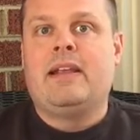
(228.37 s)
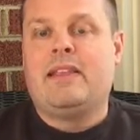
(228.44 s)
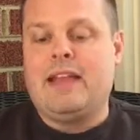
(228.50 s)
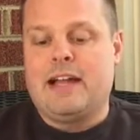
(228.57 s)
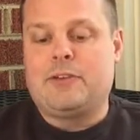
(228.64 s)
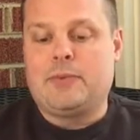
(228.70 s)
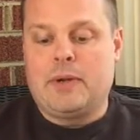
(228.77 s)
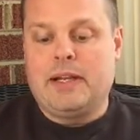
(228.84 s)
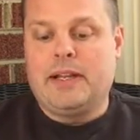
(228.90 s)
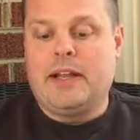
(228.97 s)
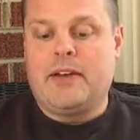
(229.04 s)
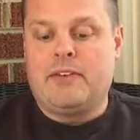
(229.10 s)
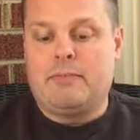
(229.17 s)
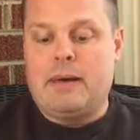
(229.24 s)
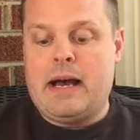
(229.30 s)
That's what I
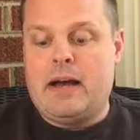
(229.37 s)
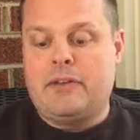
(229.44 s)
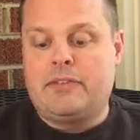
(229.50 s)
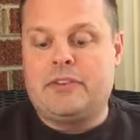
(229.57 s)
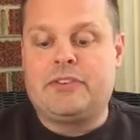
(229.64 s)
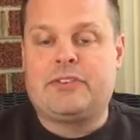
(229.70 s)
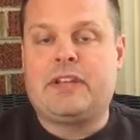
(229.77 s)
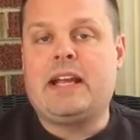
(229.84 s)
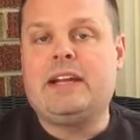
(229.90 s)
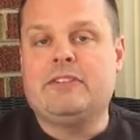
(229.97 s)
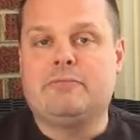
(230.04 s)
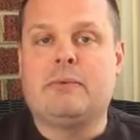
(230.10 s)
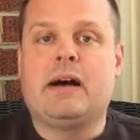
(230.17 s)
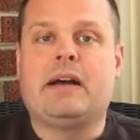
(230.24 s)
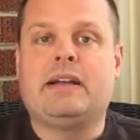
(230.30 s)
love about the State
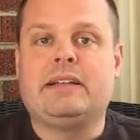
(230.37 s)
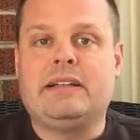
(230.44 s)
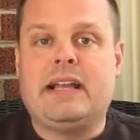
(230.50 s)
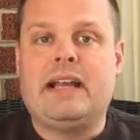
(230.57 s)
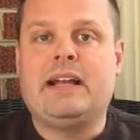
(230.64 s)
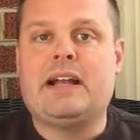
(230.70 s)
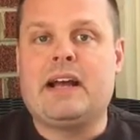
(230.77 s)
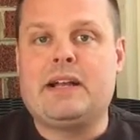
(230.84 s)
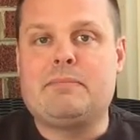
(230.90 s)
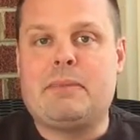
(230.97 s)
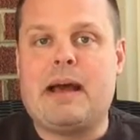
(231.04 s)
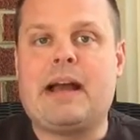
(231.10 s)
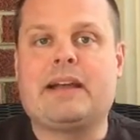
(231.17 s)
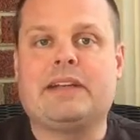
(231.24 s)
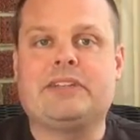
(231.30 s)
of Mind Canine
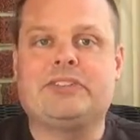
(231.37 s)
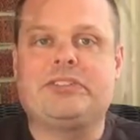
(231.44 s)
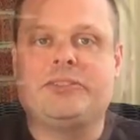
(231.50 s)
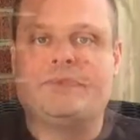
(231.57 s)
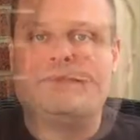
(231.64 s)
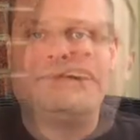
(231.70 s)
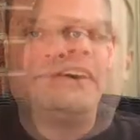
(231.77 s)
package.